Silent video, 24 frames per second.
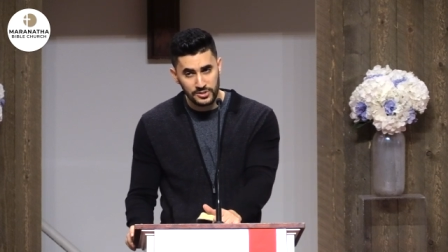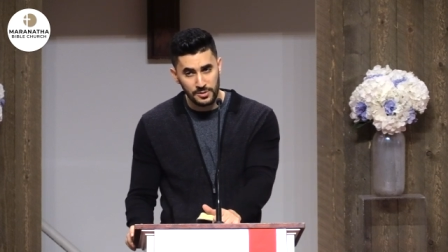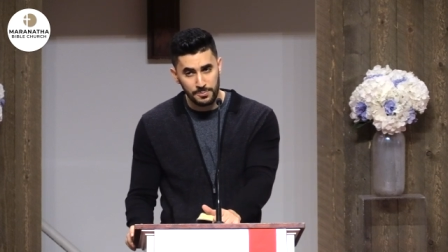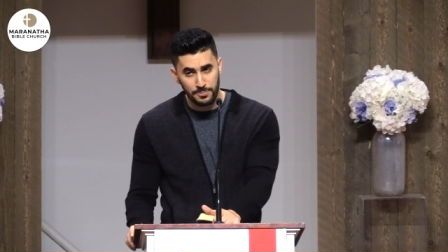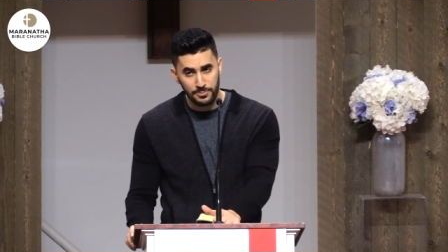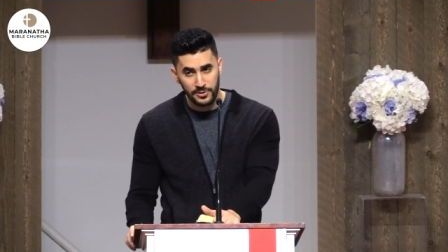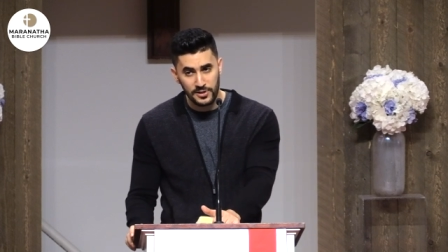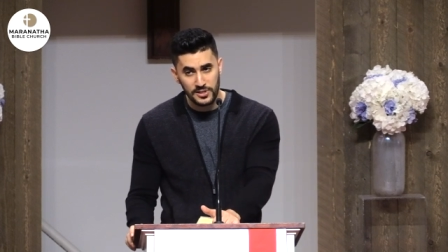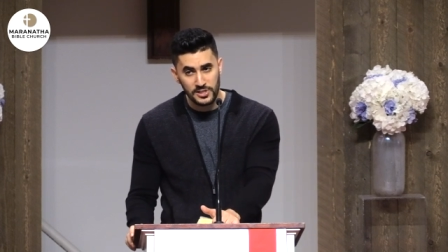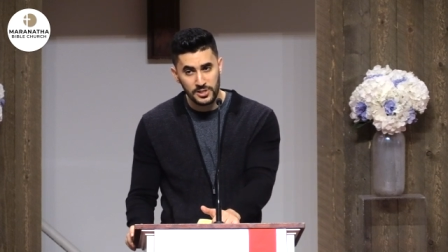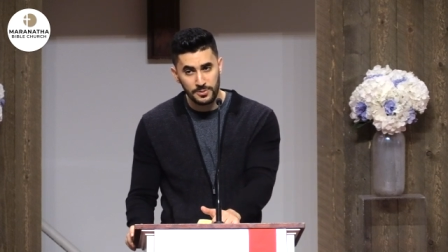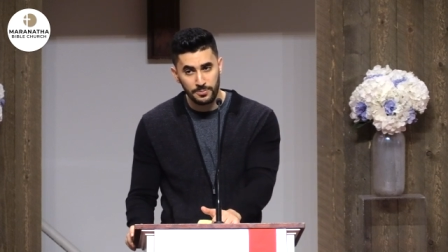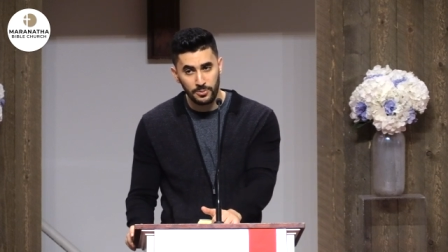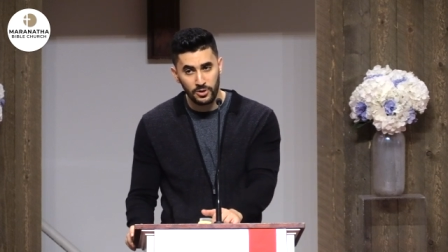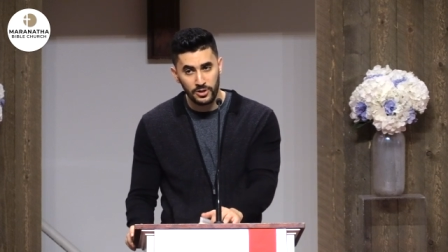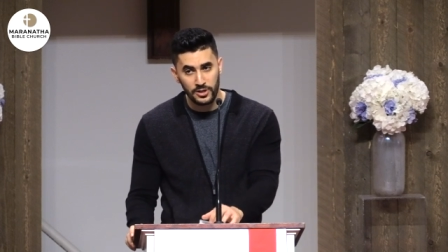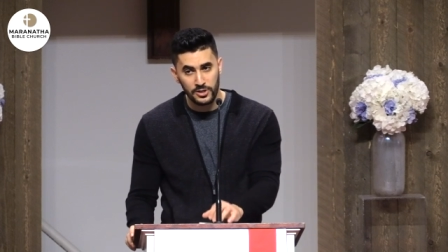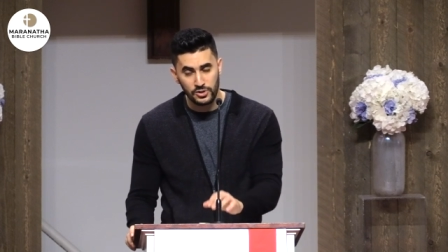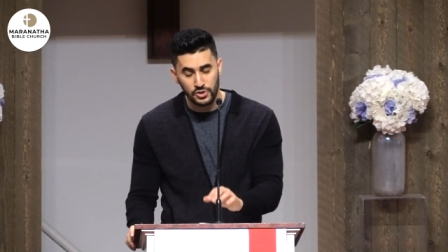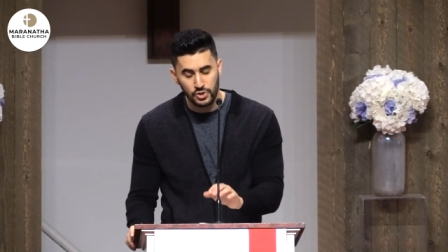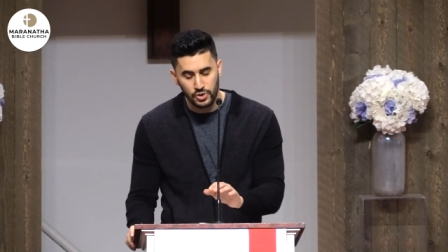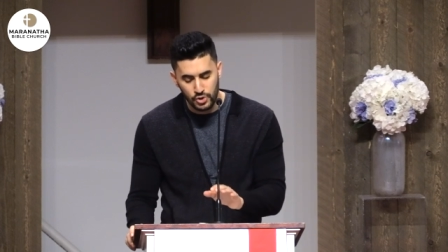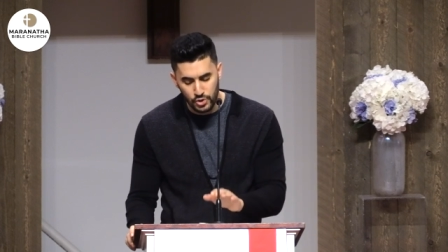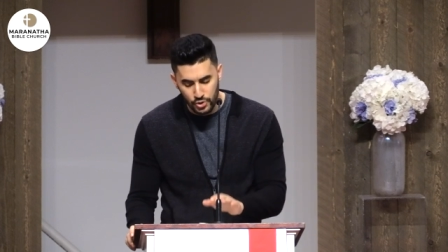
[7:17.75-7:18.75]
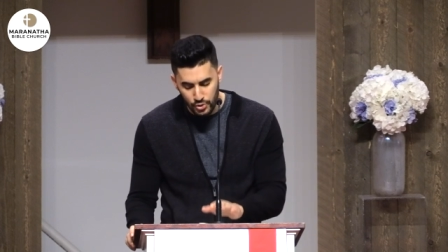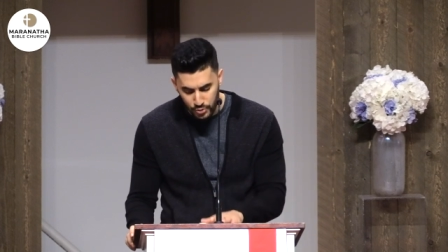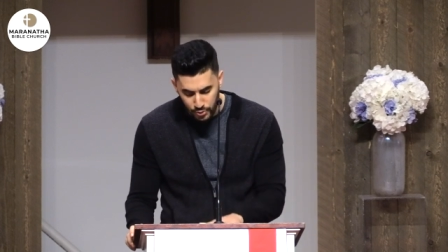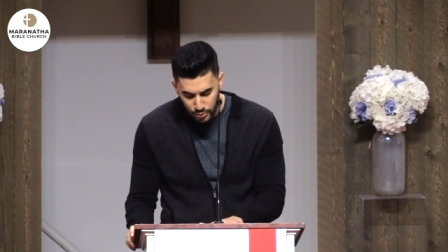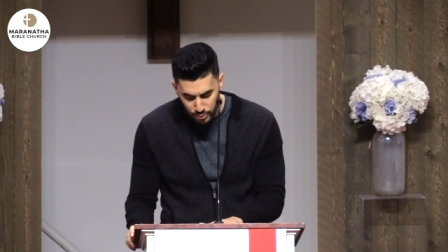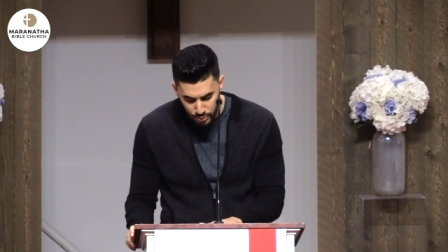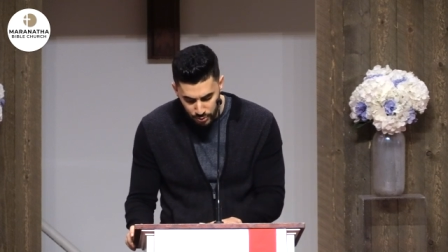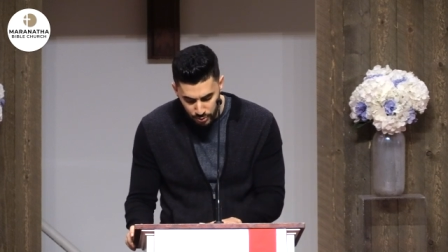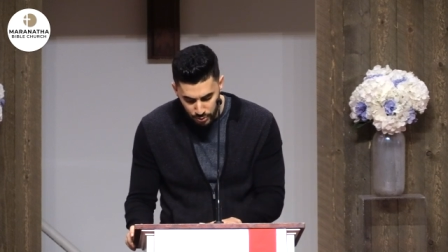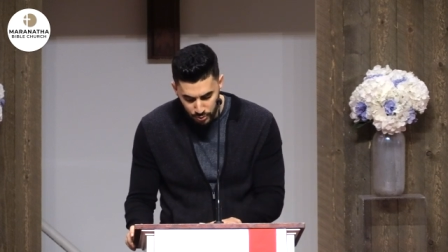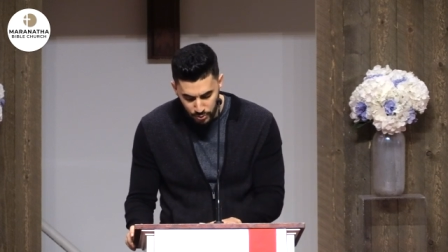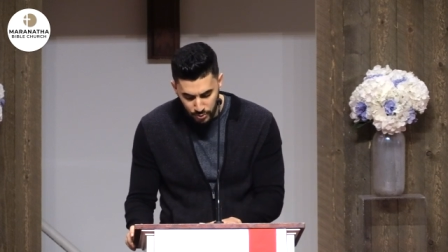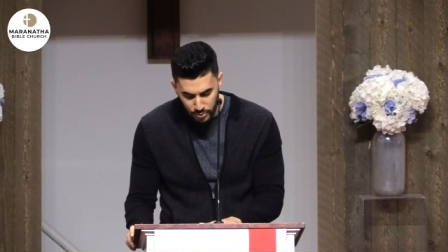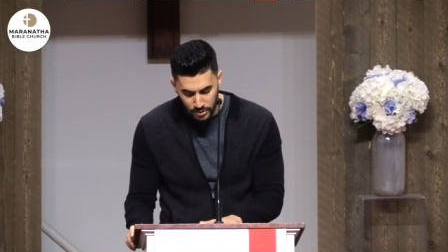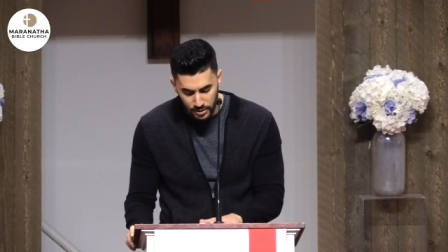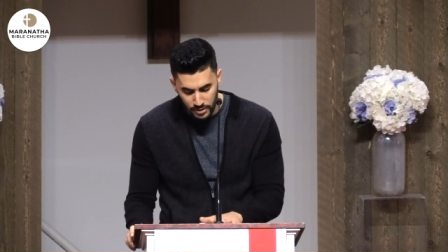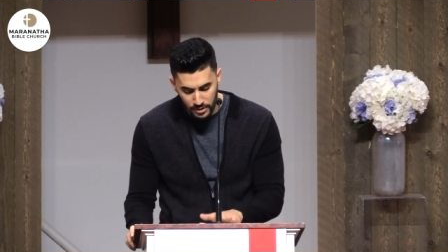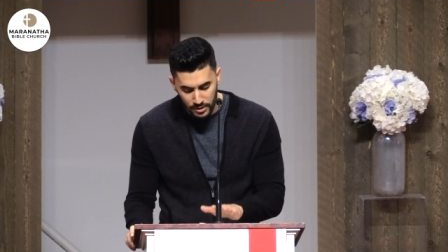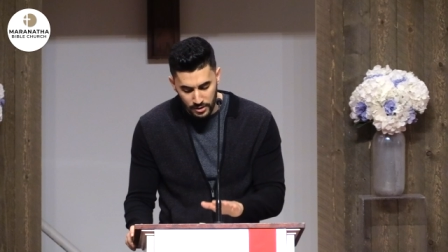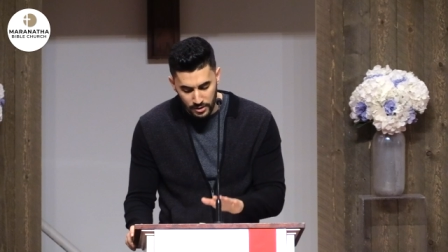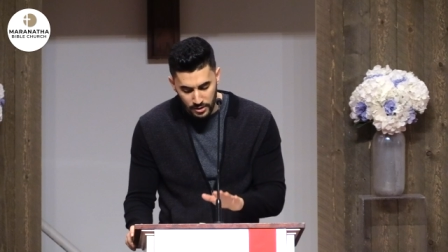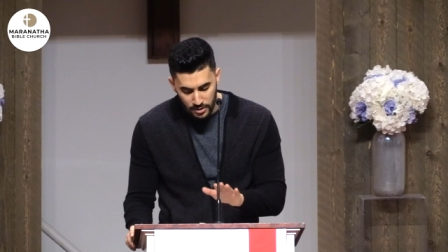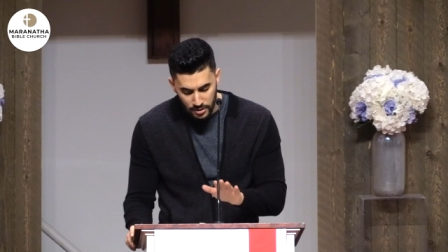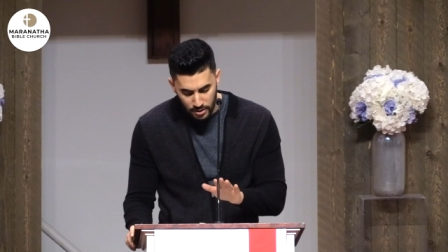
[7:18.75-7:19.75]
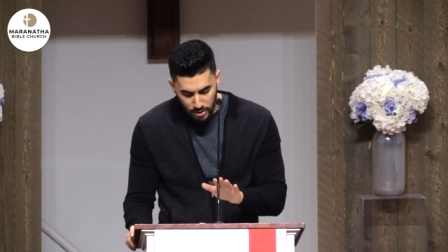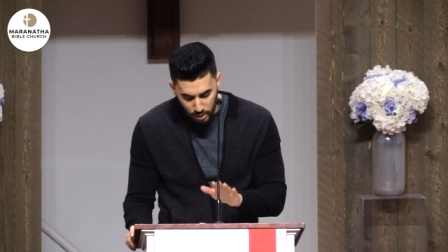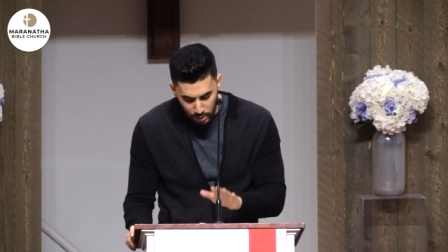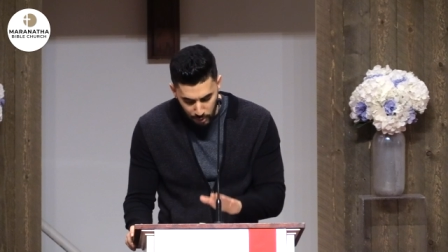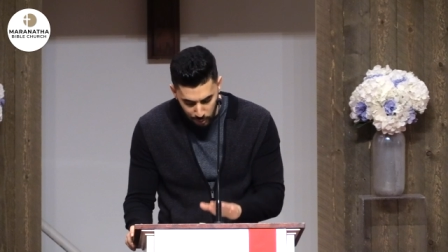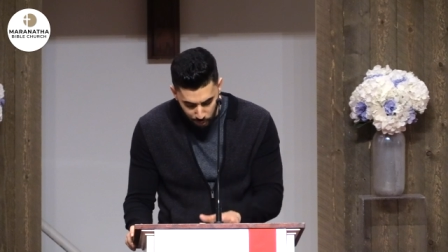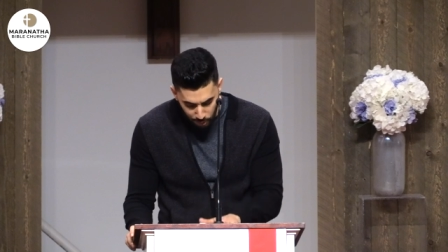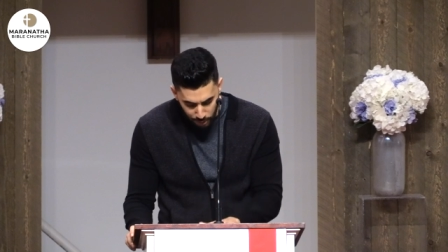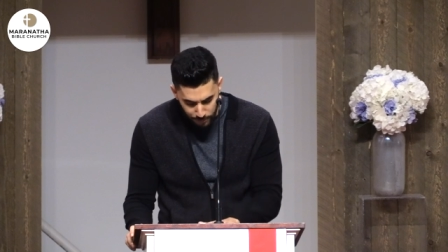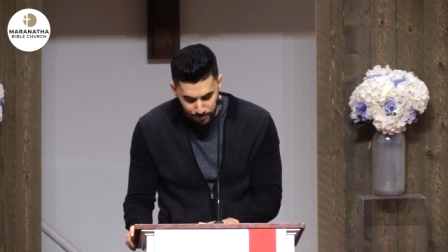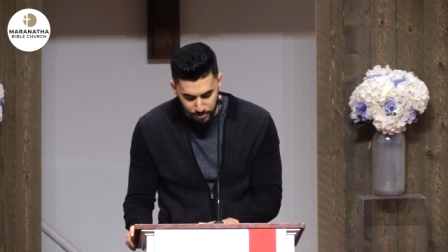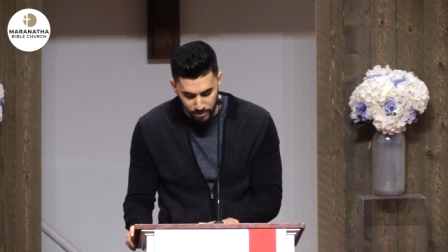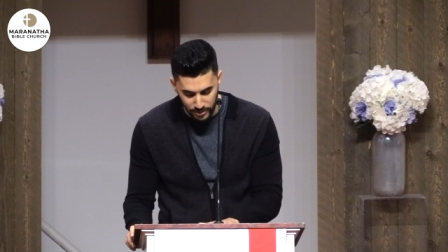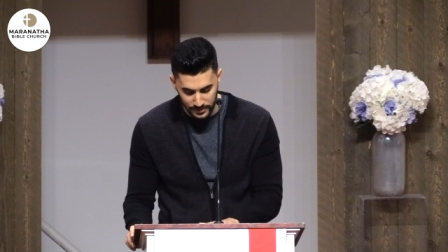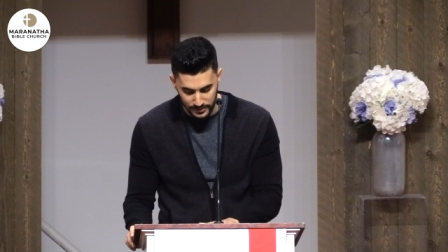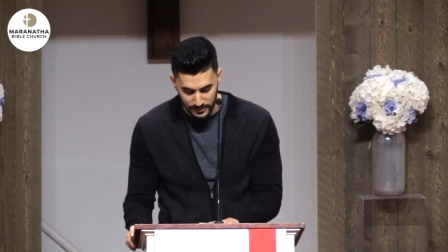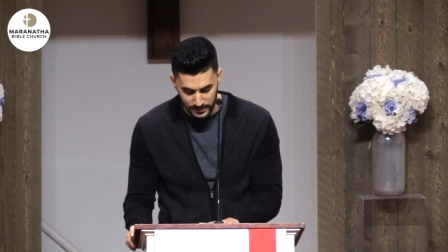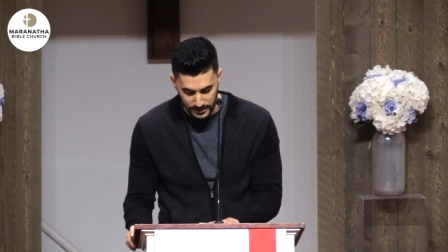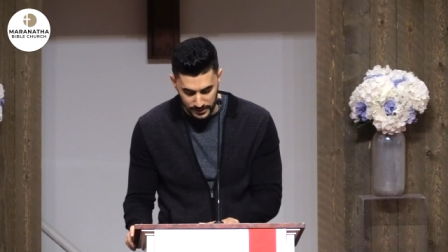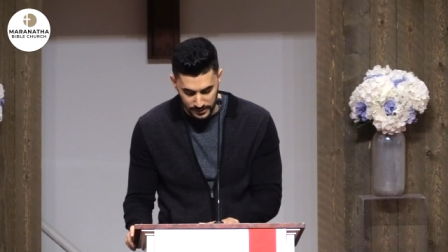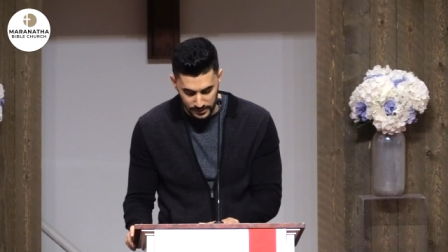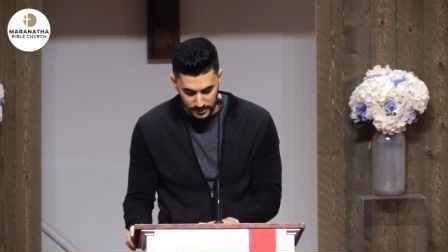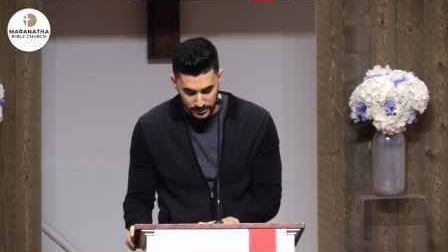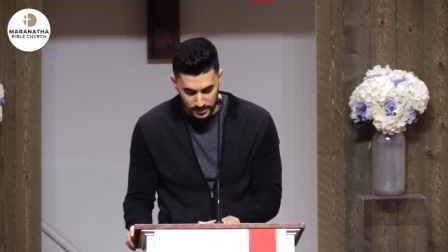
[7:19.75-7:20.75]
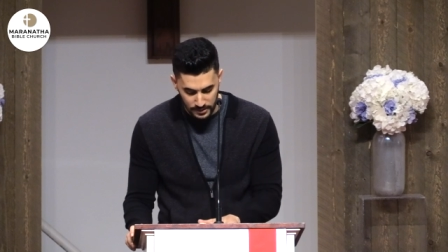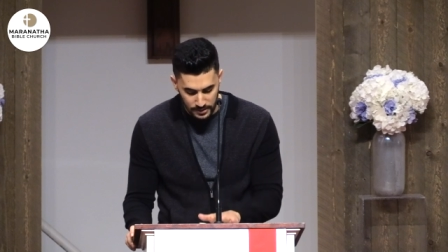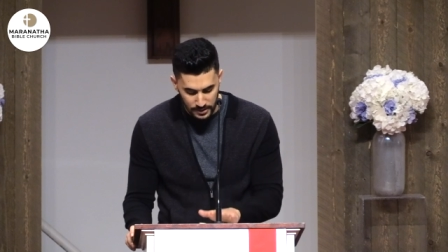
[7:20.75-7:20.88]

the principle is true corporately,